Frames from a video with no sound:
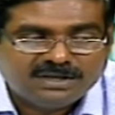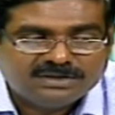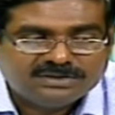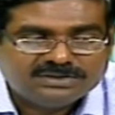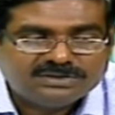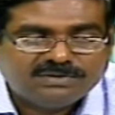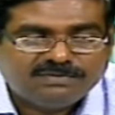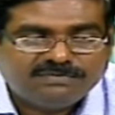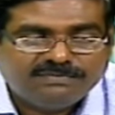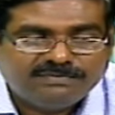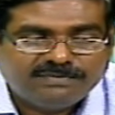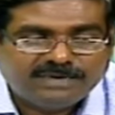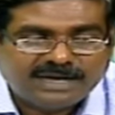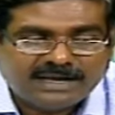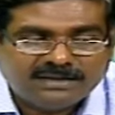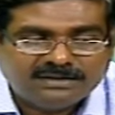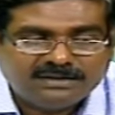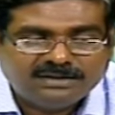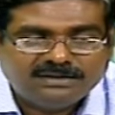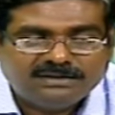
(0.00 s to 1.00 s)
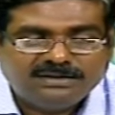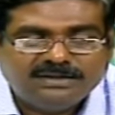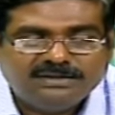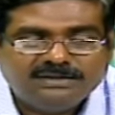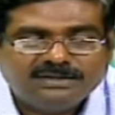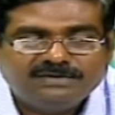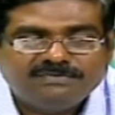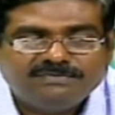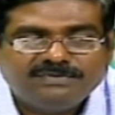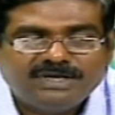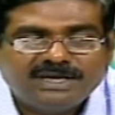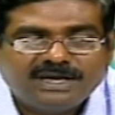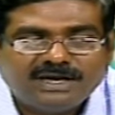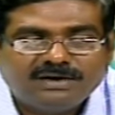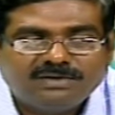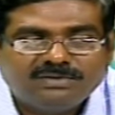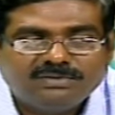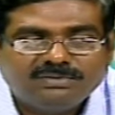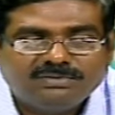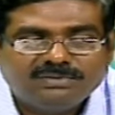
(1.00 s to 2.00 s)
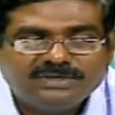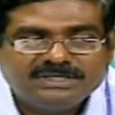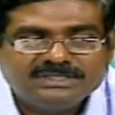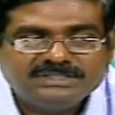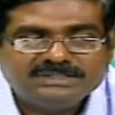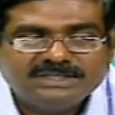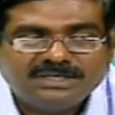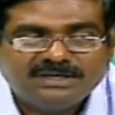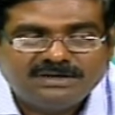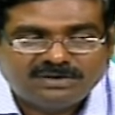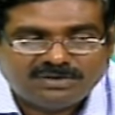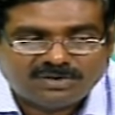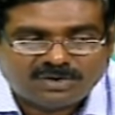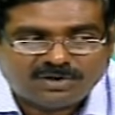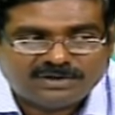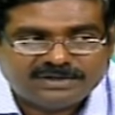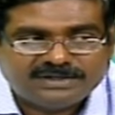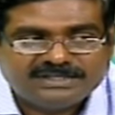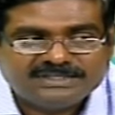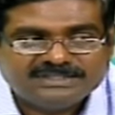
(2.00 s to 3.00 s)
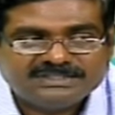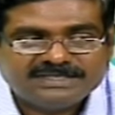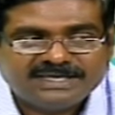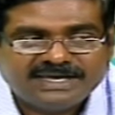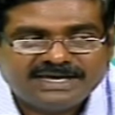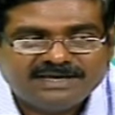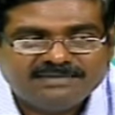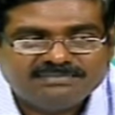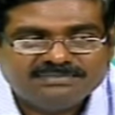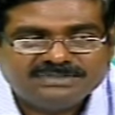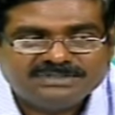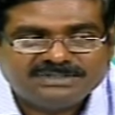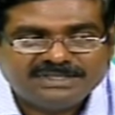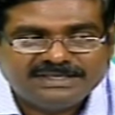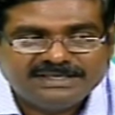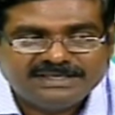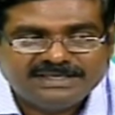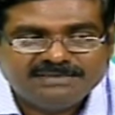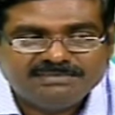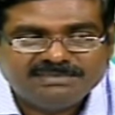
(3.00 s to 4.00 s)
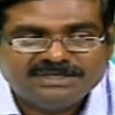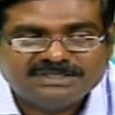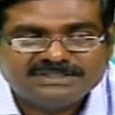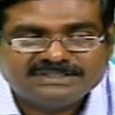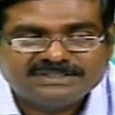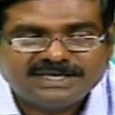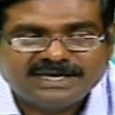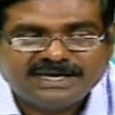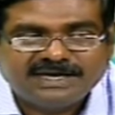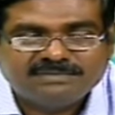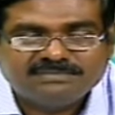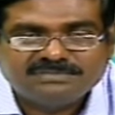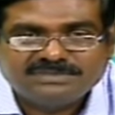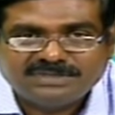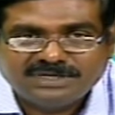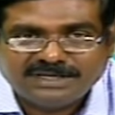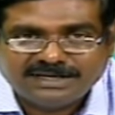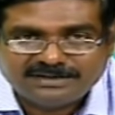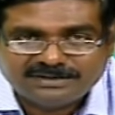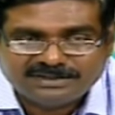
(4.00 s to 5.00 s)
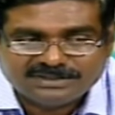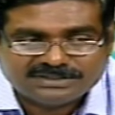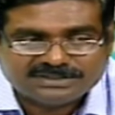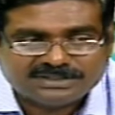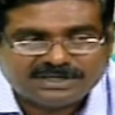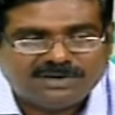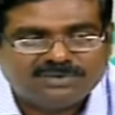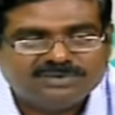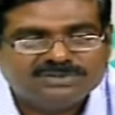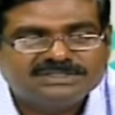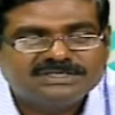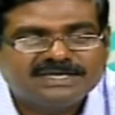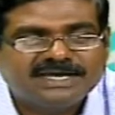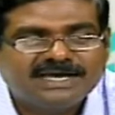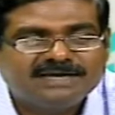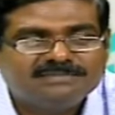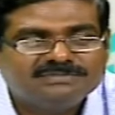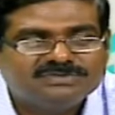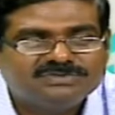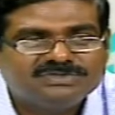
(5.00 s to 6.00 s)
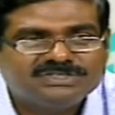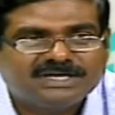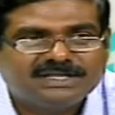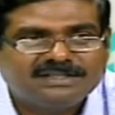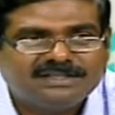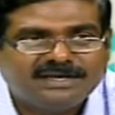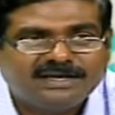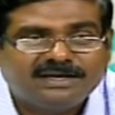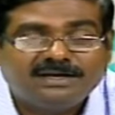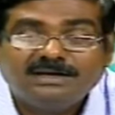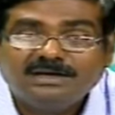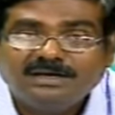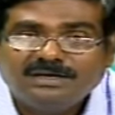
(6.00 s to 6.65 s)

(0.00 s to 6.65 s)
So, other thing that we have is the lottery scams, the email scams, like discount scams which are there.